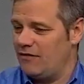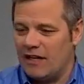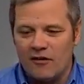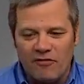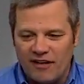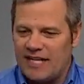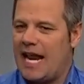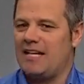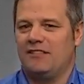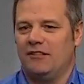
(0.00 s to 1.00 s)
they're
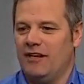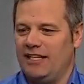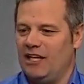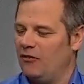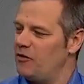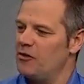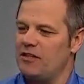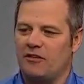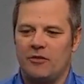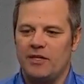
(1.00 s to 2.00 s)
fantastic right now. If you're
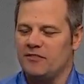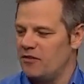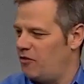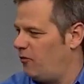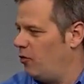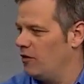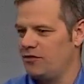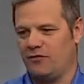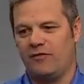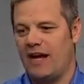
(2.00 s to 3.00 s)
in the threes or the
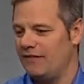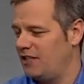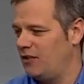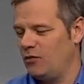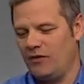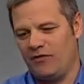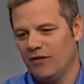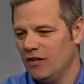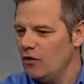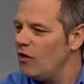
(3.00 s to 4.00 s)
fours or fives, I know we've
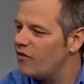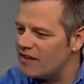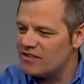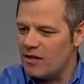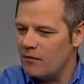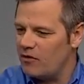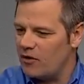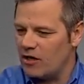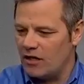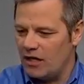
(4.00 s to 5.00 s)
We've had some of
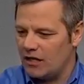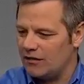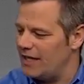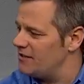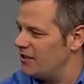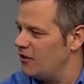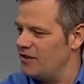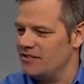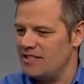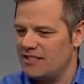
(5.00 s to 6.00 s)
our uh, clients that are
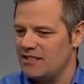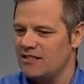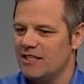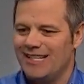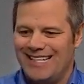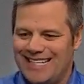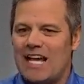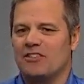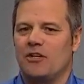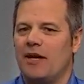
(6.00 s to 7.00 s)
in the sixes.
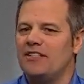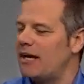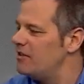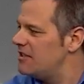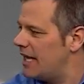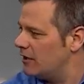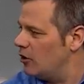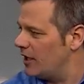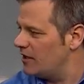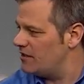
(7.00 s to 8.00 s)
Now is a great time to take a
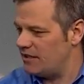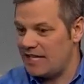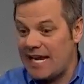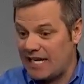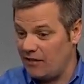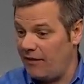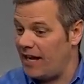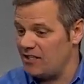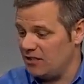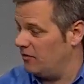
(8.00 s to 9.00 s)
look at uh, taking
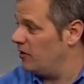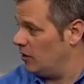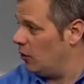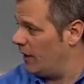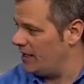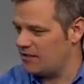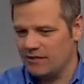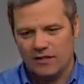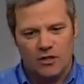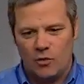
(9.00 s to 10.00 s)
advantage of the low rates,
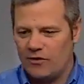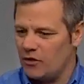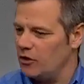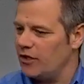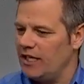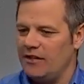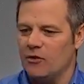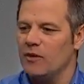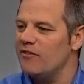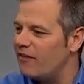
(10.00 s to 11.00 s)
whether you're looking
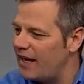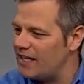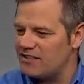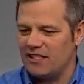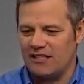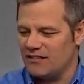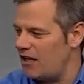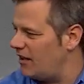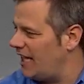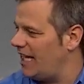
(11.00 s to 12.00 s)
either refinancing,
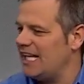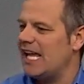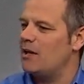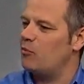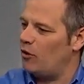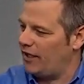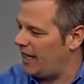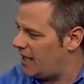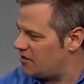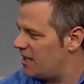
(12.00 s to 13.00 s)
consolidating debt, pulling
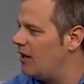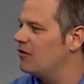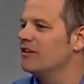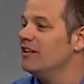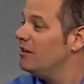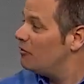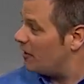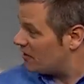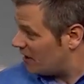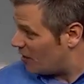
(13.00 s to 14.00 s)
cash out,
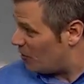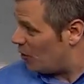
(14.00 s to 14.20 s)
fixing up a